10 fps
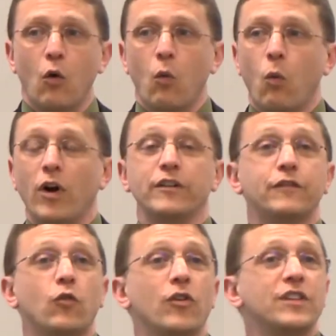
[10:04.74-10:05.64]
What in
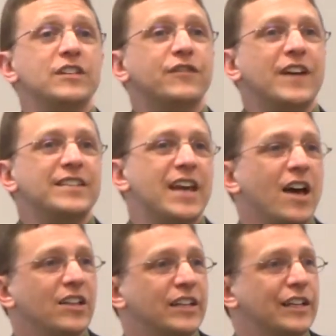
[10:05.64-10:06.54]
four of these
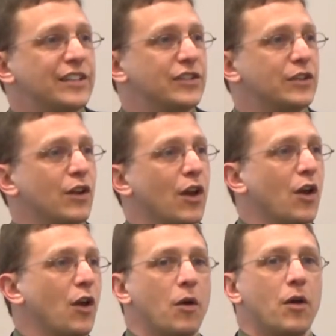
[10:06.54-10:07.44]
fatalities
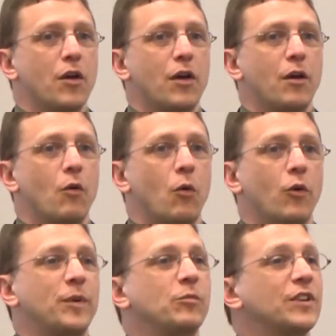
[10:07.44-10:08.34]

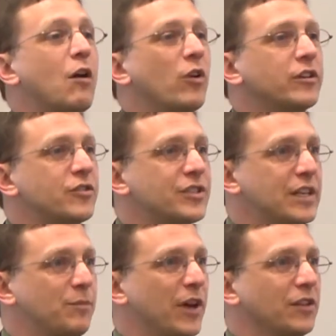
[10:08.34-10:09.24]
were people not wearing their
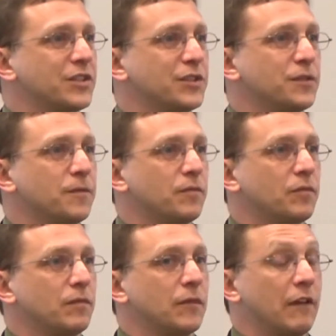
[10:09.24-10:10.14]
seatbelts?
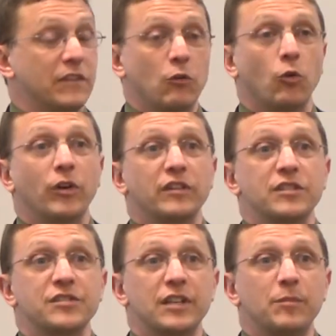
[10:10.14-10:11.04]
If they were wearing
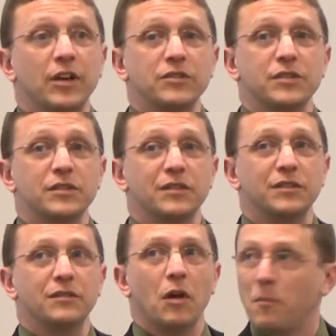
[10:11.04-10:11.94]
their seatbelts,
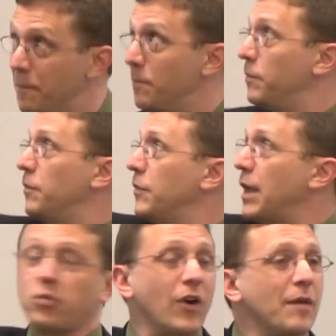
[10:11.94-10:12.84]

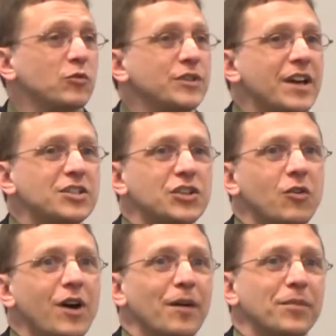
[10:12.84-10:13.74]
they perhaps would not
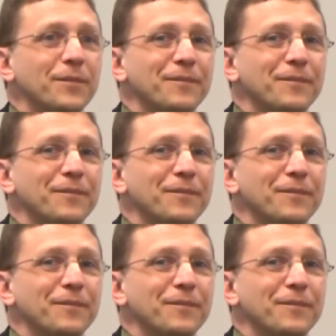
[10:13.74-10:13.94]
show up.